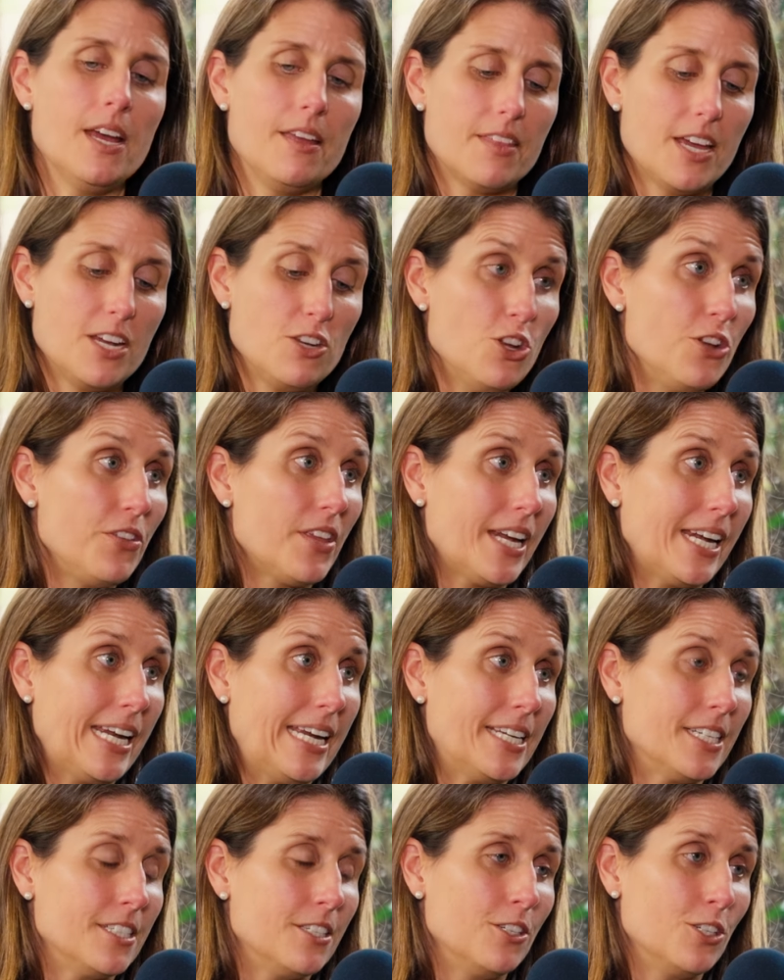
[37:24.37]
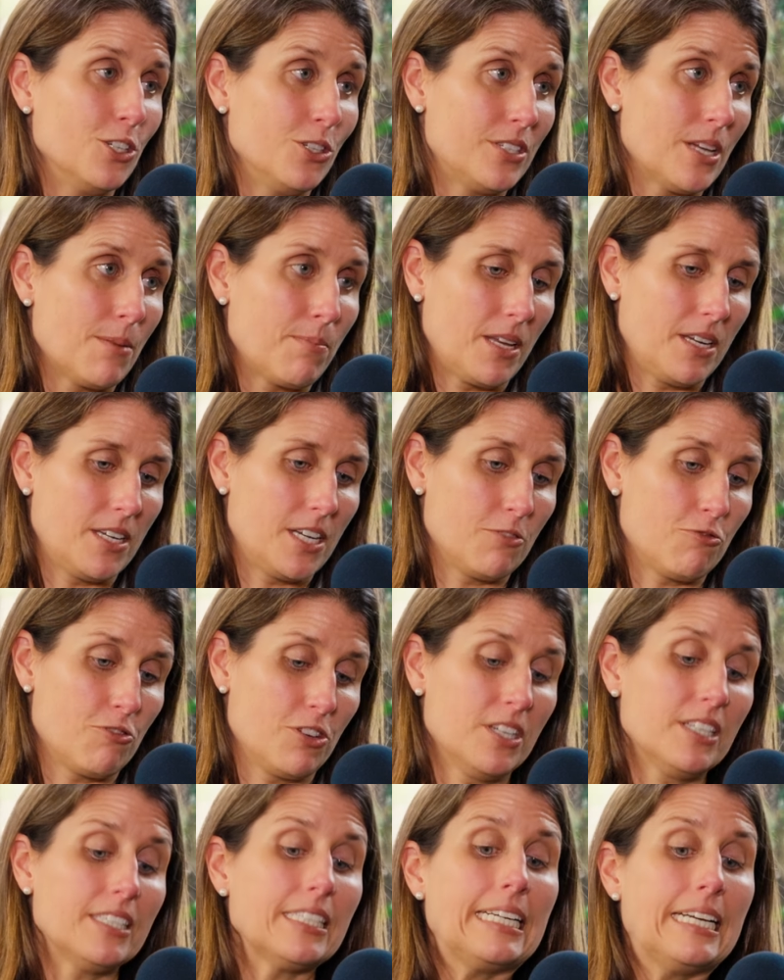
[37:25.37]
They knew they needed to do something
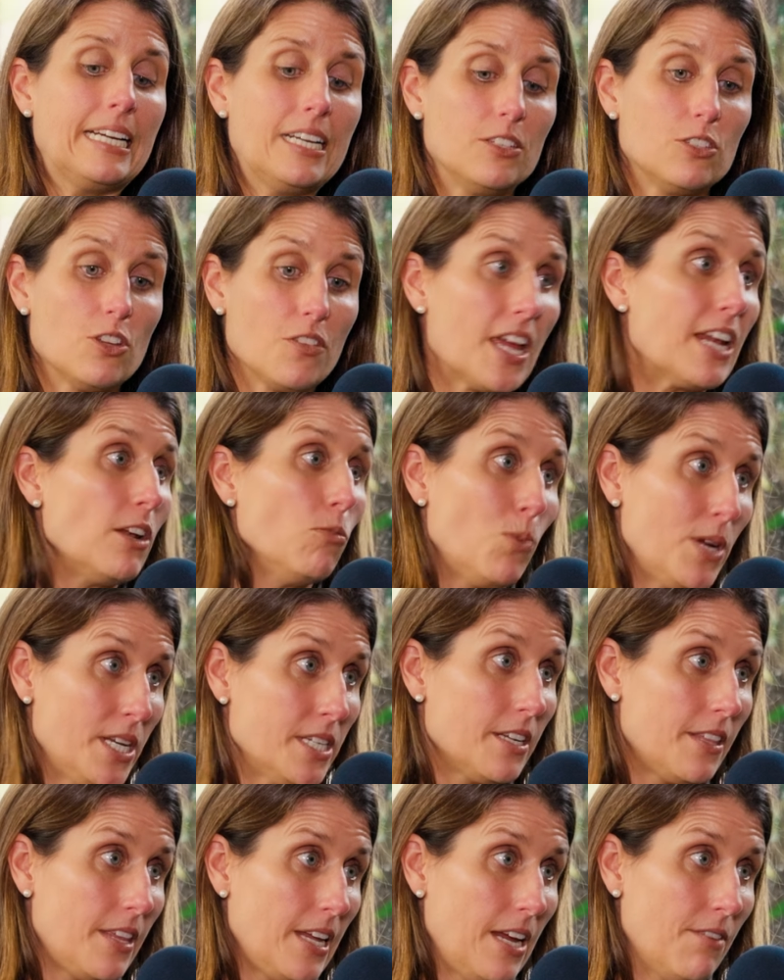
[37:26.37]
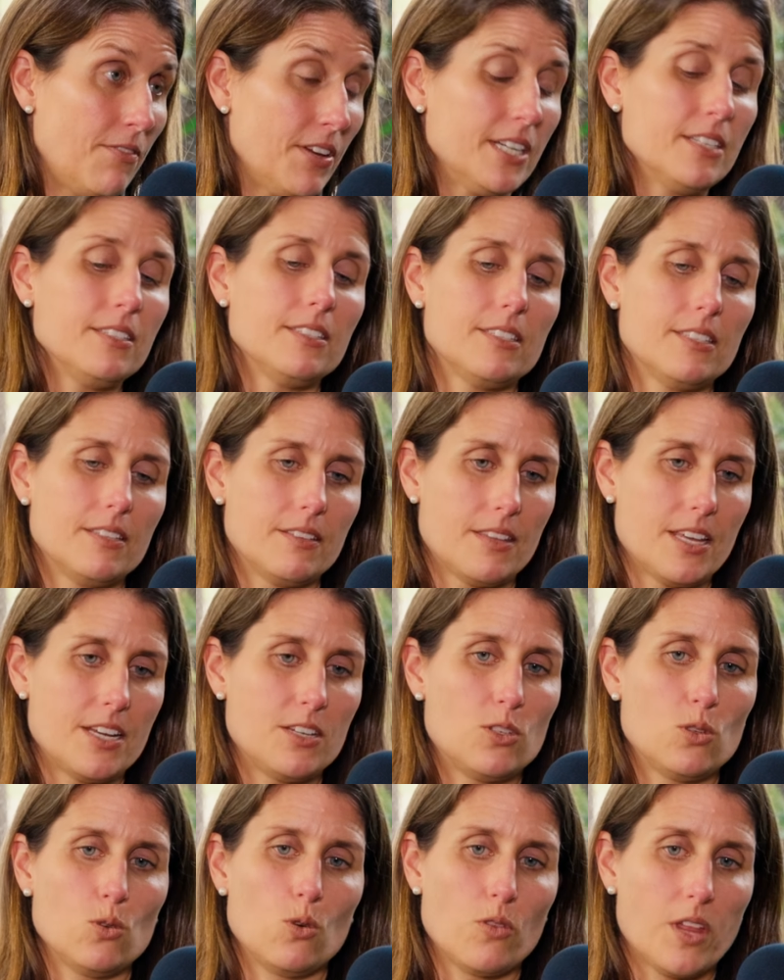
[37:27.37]
different. So they went to the evidence. They
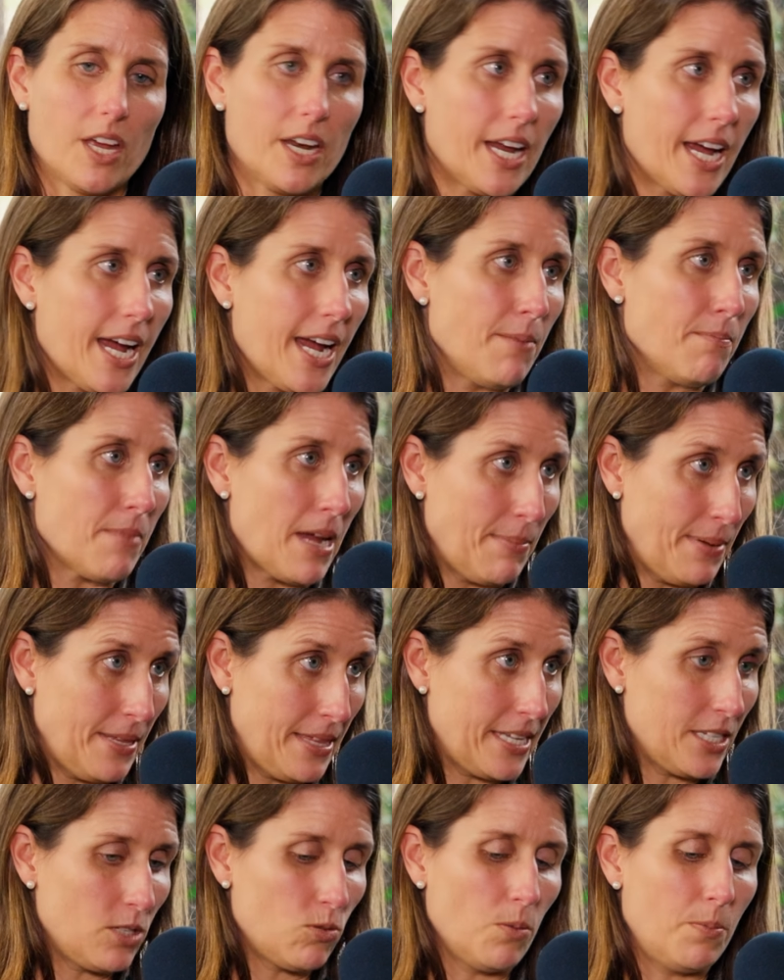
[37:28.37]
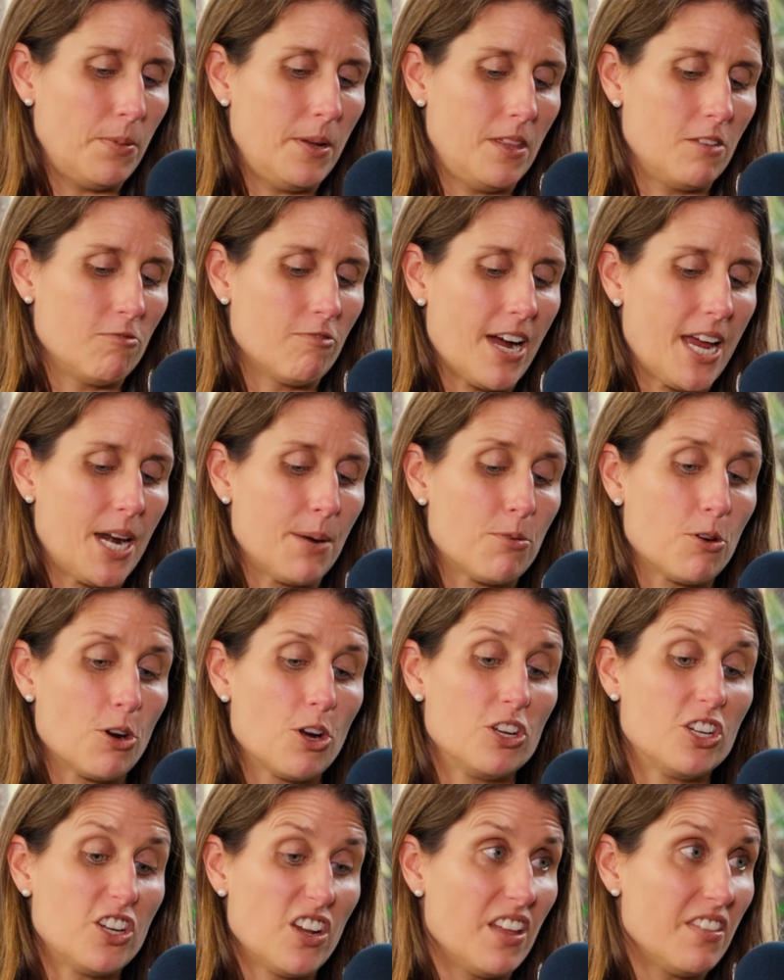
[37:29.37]
saw that, hey, maybe this would be the right
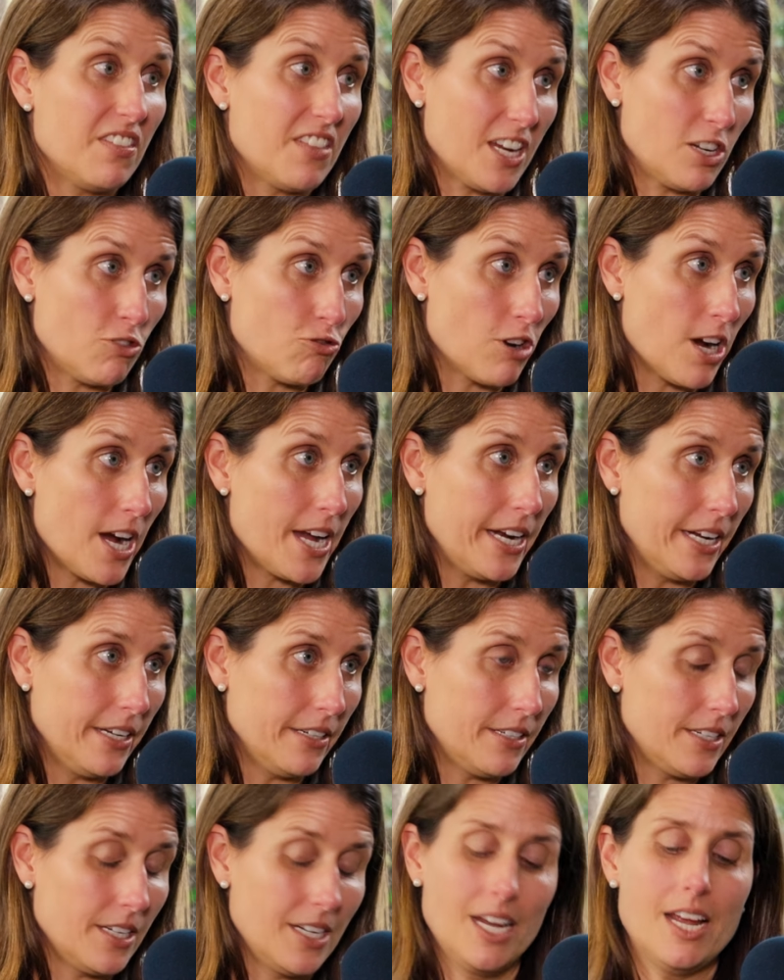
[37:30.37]
approach. They tried it.